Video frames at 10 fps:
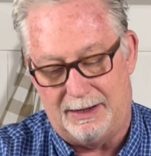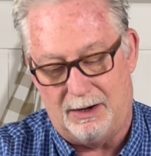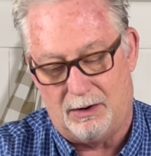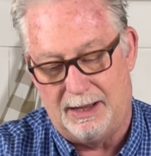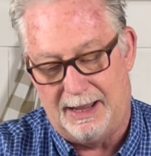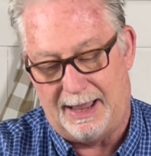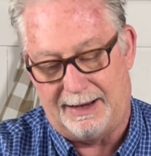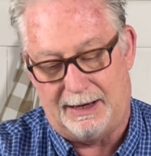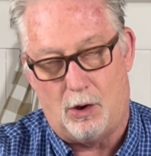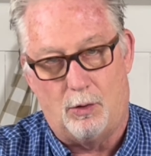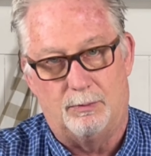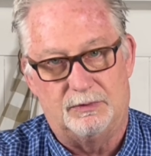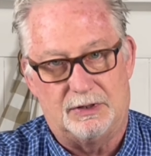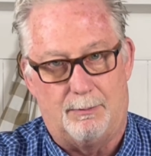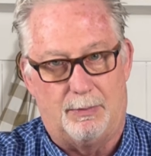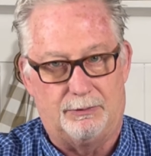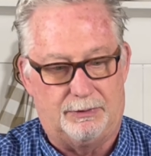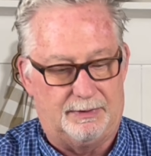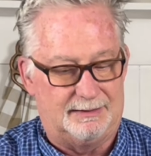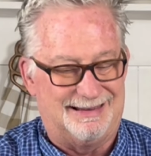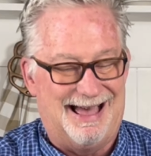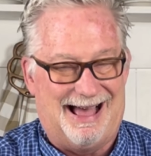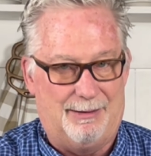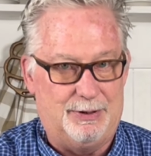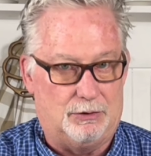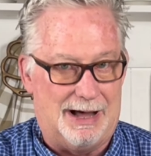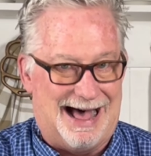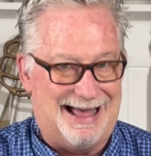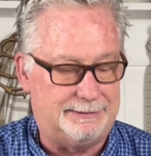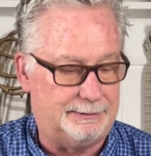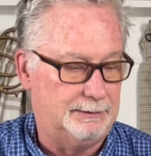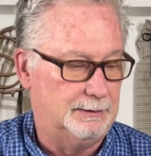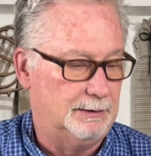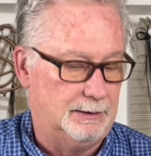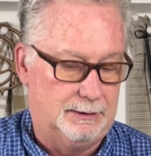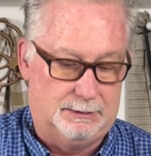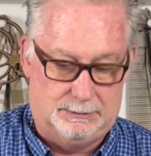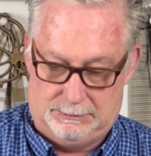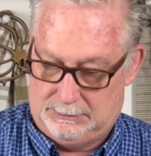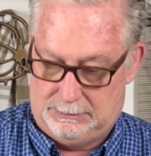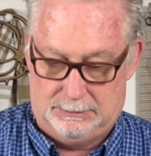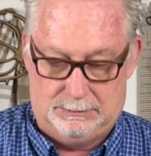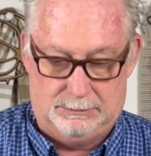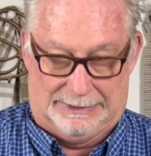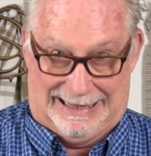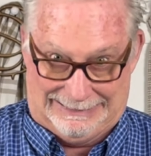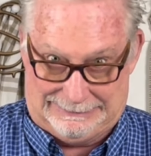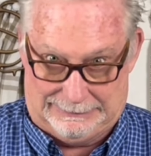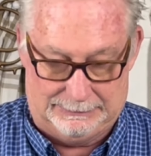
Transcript: here and it opens up both of these. I peel hot, hot,